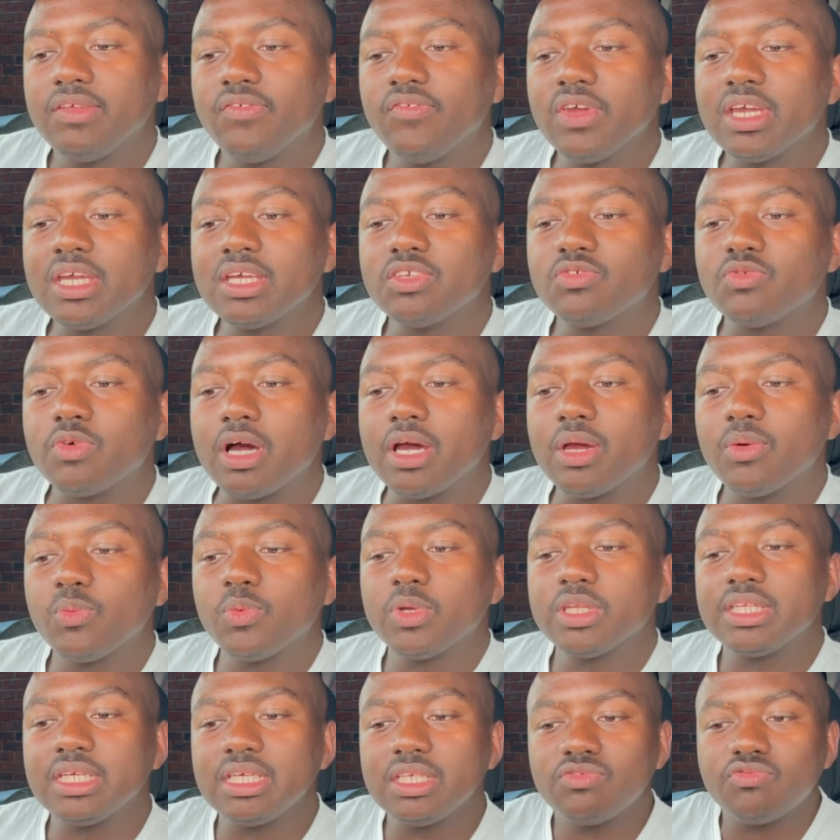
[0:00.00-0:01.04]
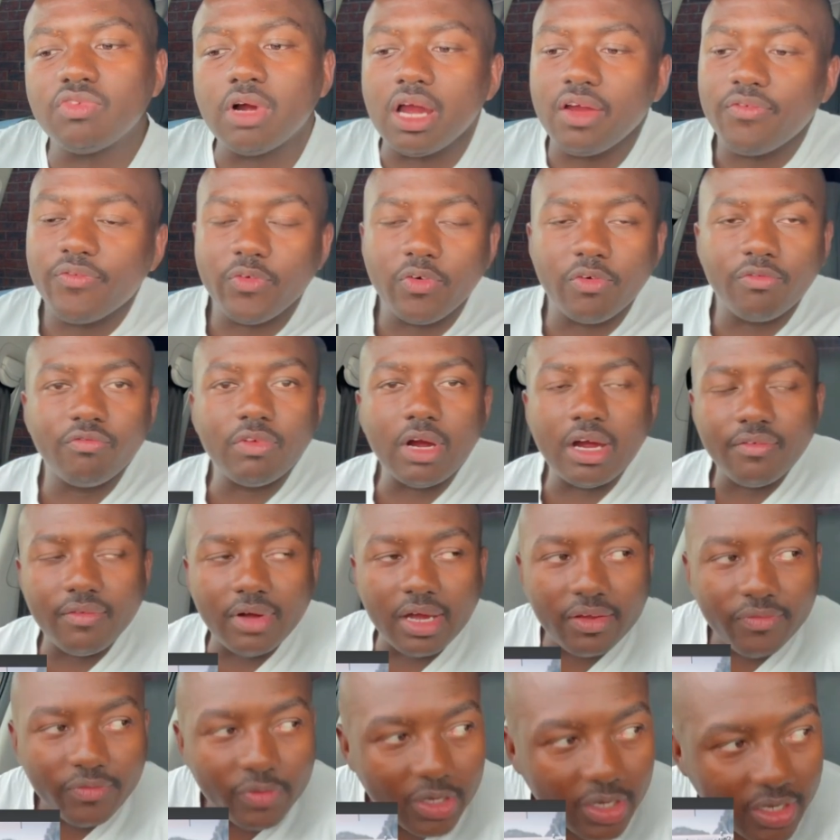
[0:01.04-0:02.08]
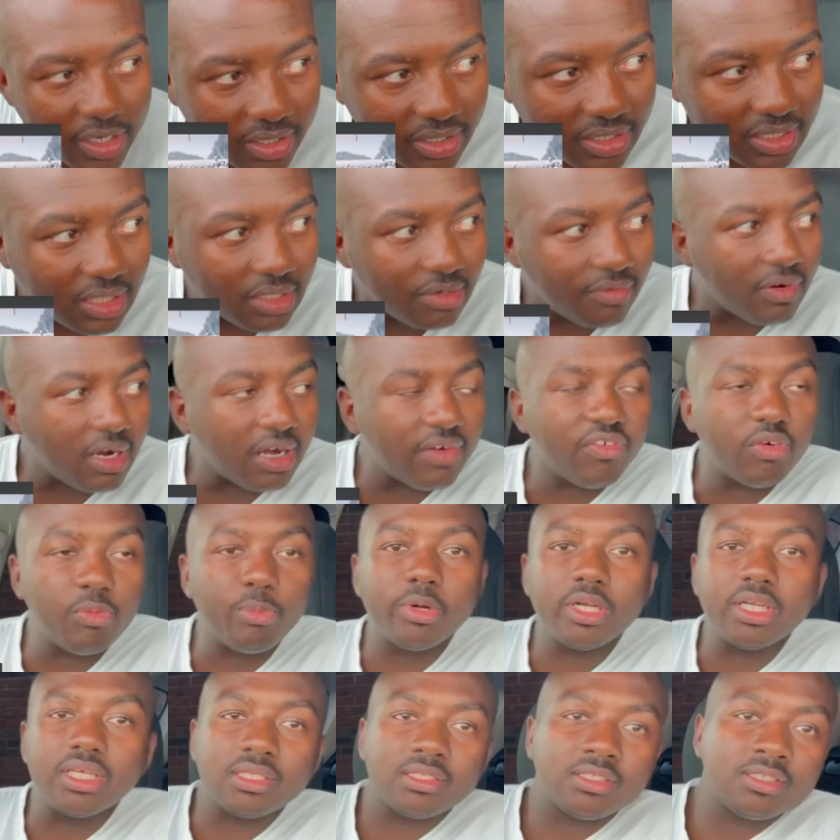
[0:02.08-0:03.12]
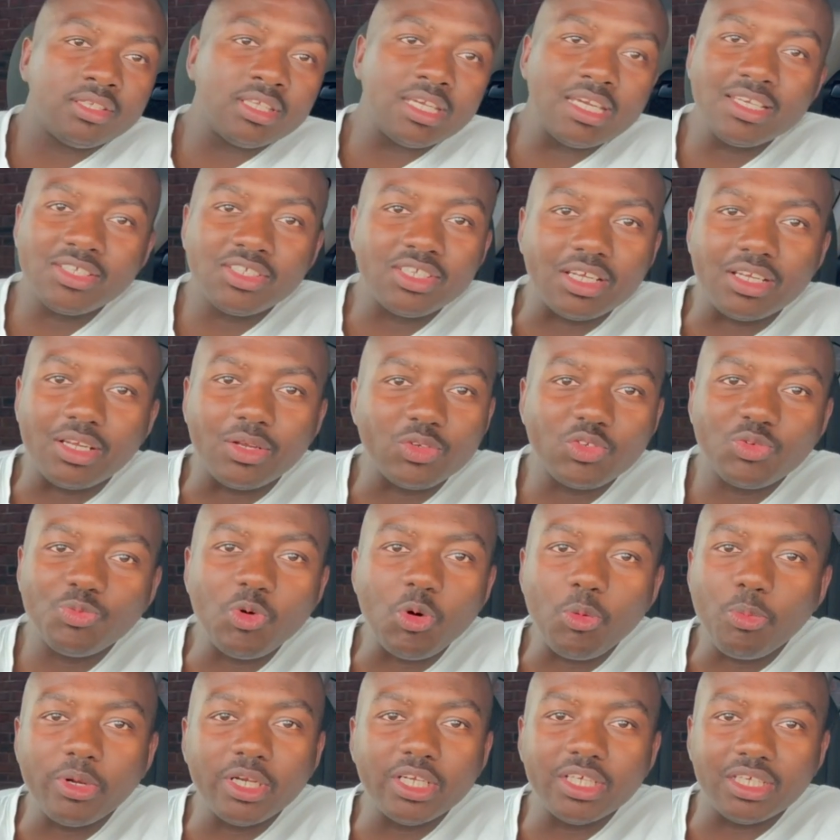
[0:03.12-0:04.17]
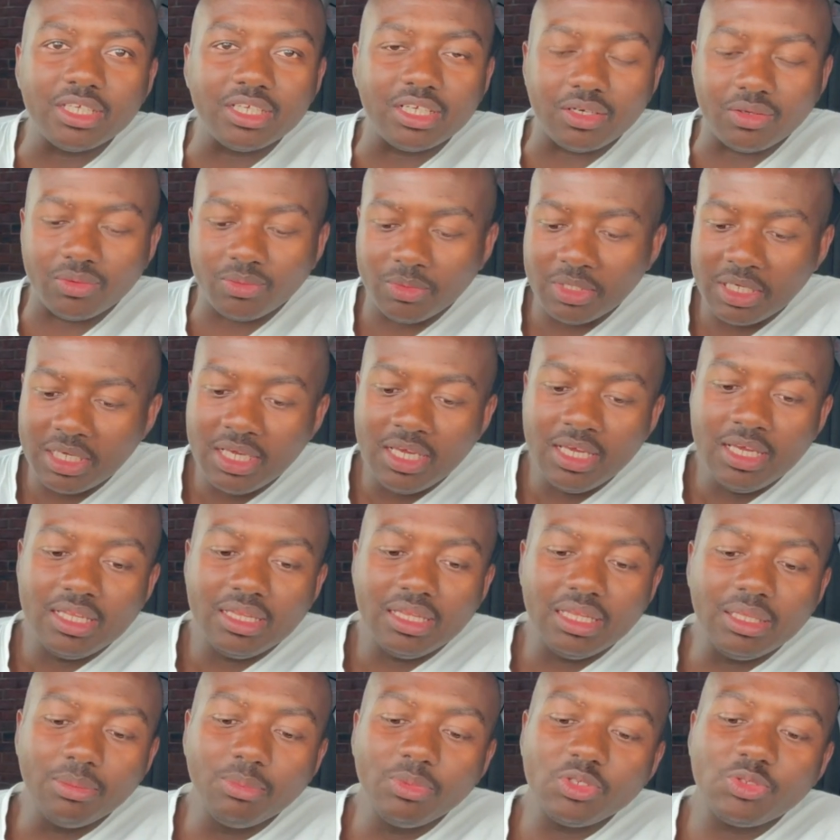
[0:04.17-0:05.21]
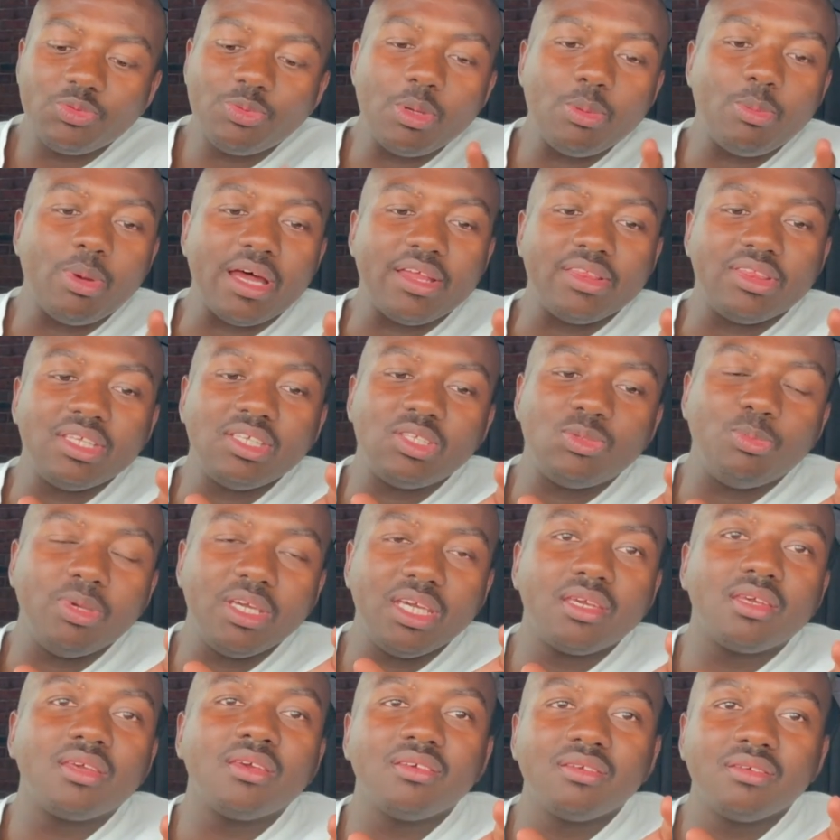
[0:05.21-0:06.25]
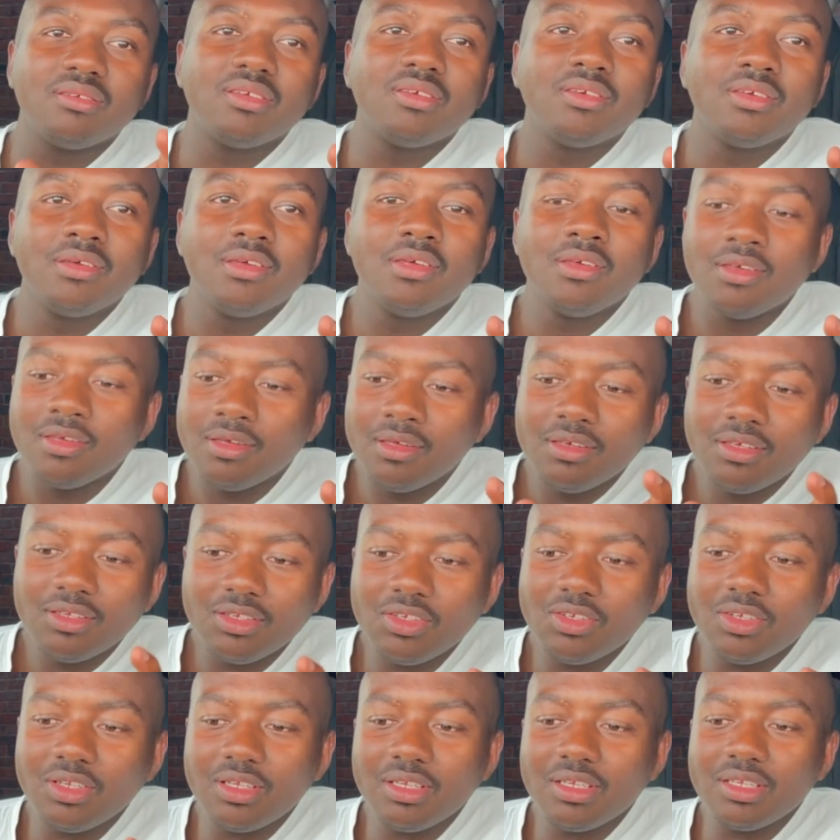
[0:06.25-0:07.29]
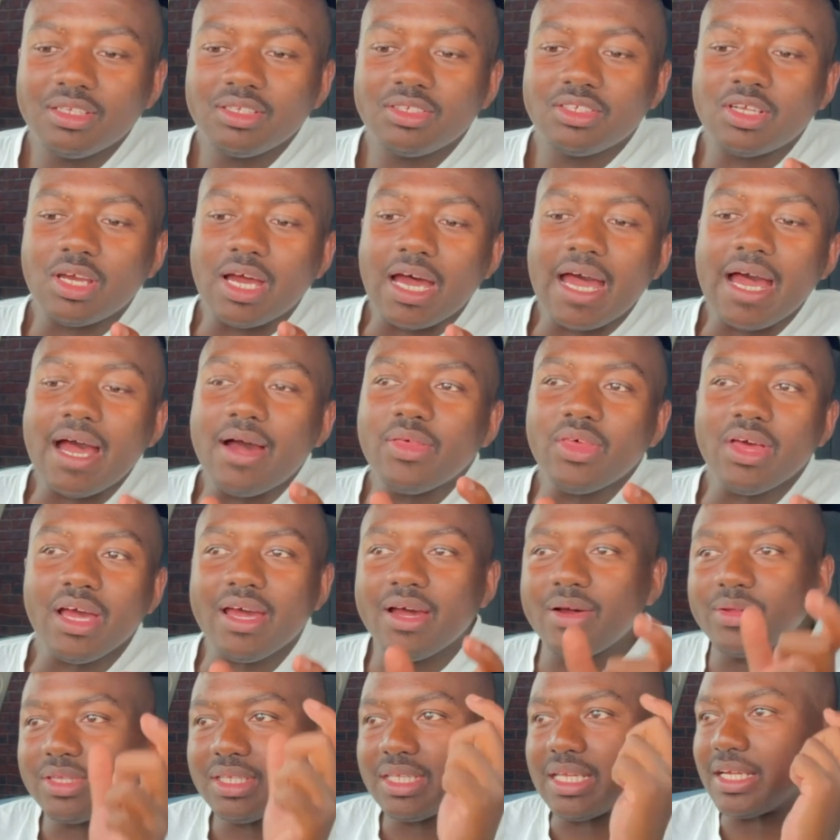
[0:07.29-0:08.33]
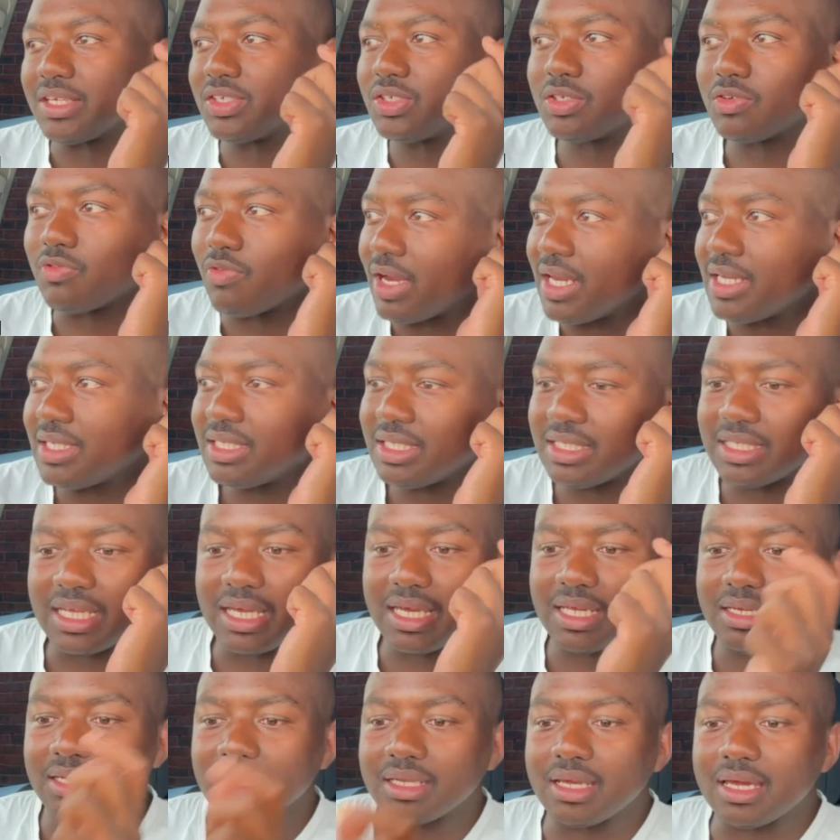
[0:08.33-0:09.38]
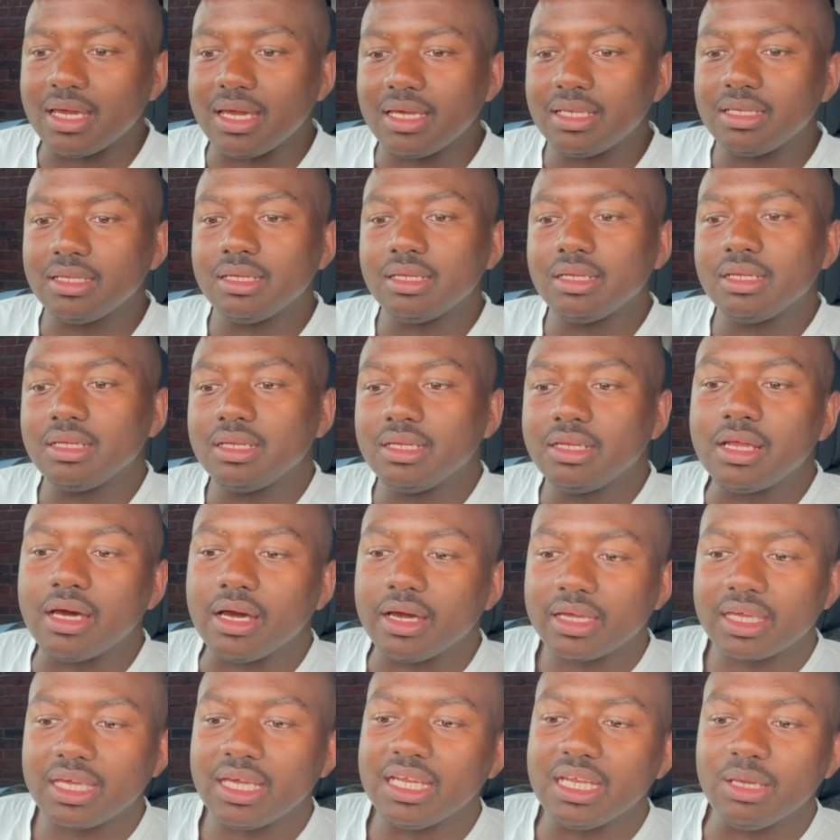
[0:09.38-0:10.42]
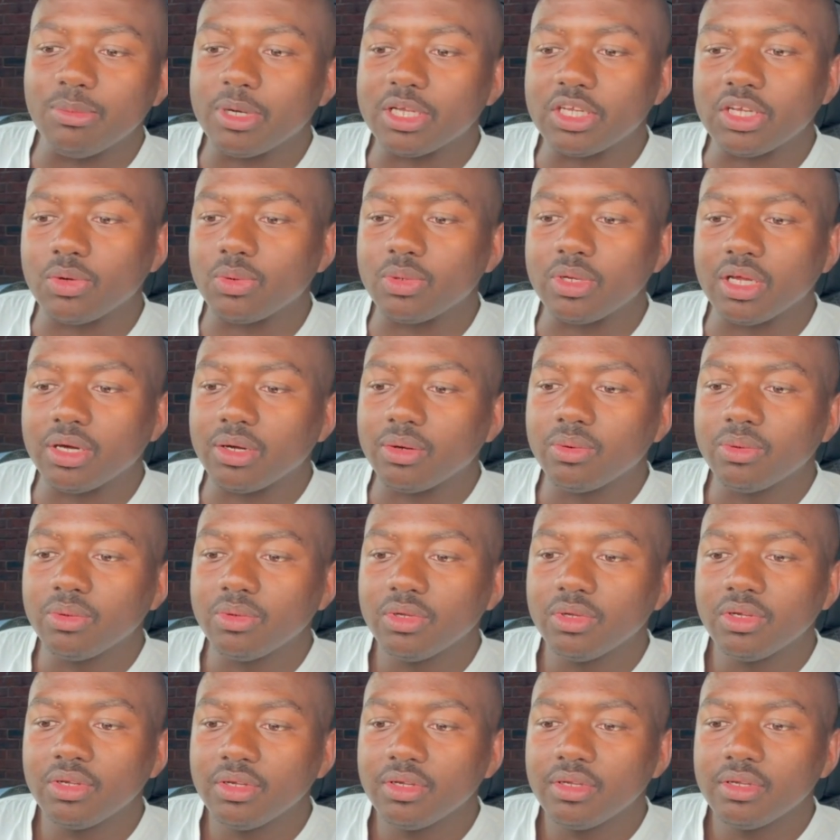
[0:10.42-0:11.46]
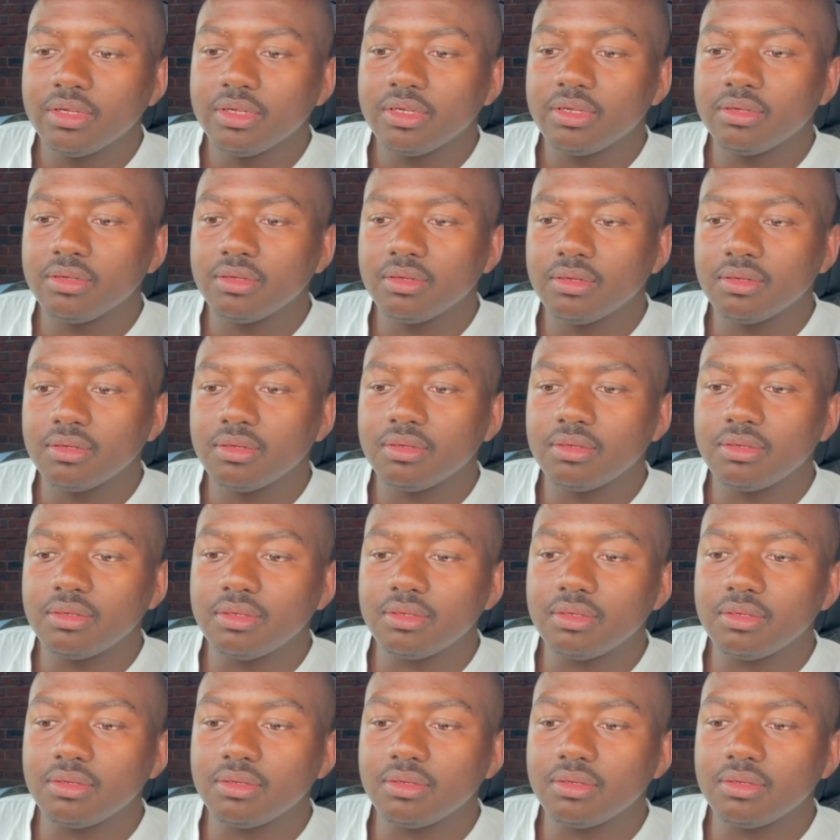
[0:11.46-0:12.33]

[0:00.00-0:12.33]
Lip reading: And the thing is, right, with these rifle guns and the rifle bullets, it's not no small bullet, you know. They must be about this big. So how the hell did that just graze his head and not kill him, I don't know. The stage.